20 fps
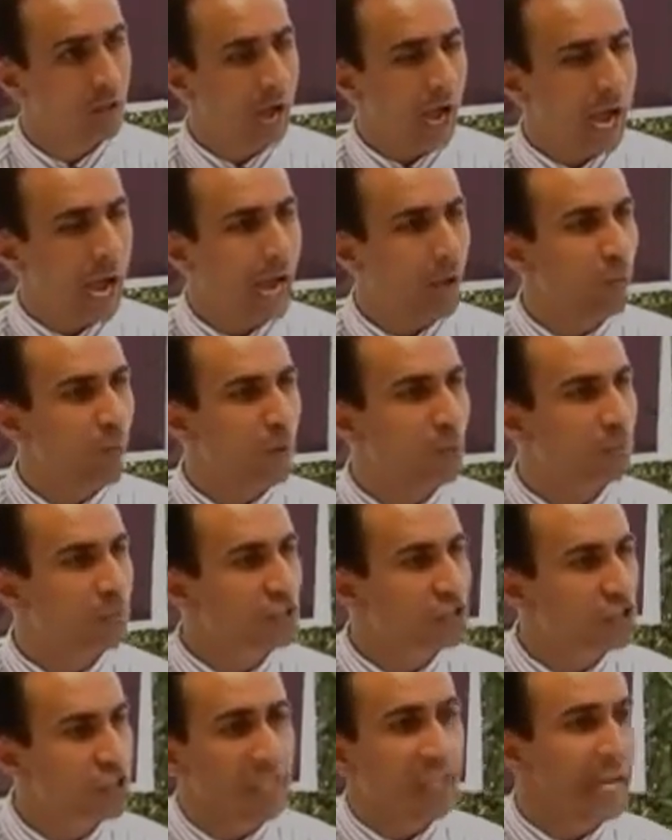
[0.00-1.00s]
I want the
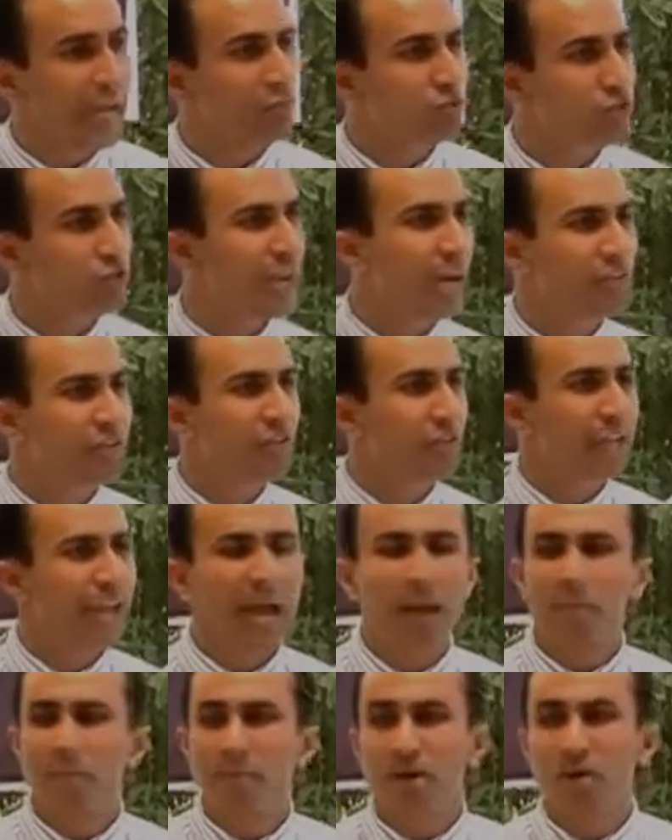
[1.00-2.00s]
sin outside the
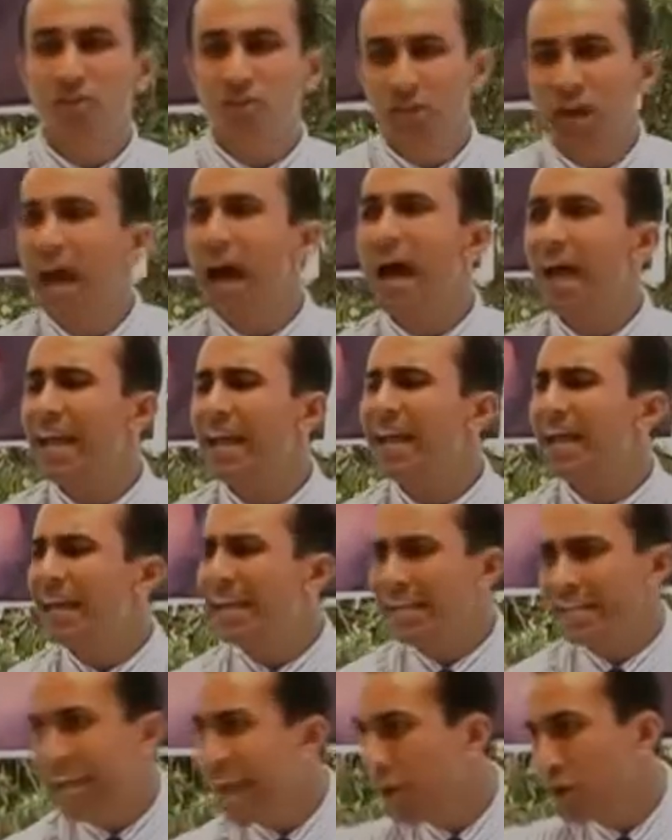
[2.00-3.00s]
camp, because I
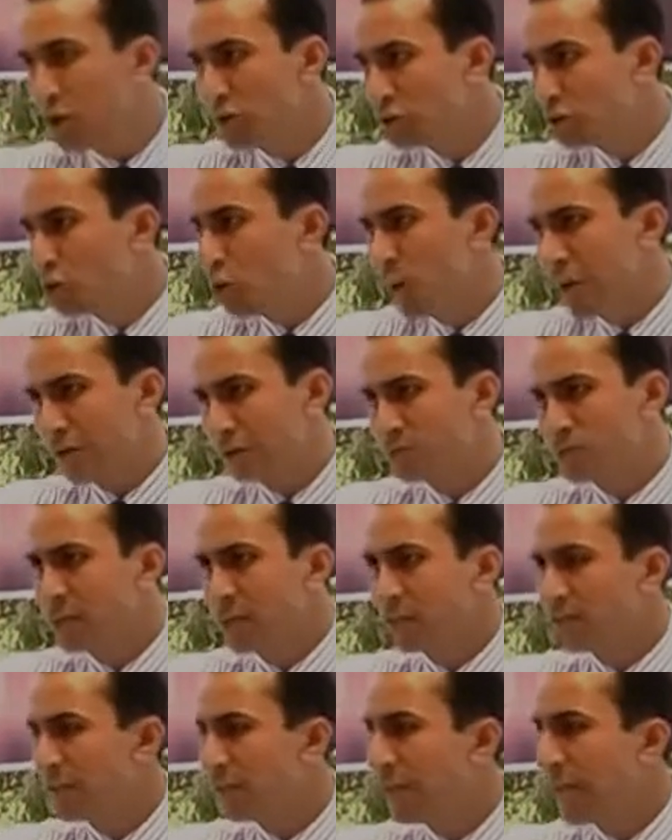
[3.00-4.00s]
cannot go
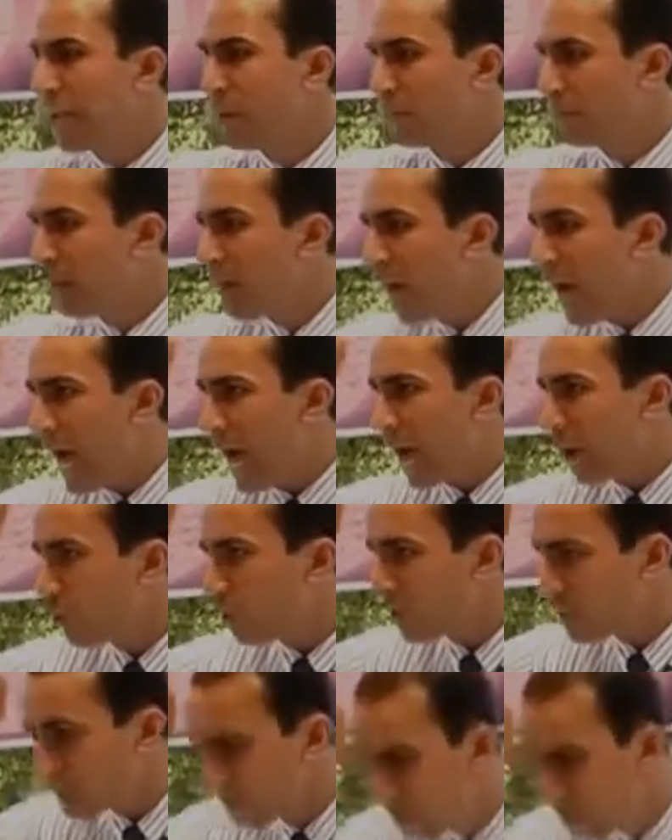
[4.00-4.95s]
outside the camp. I will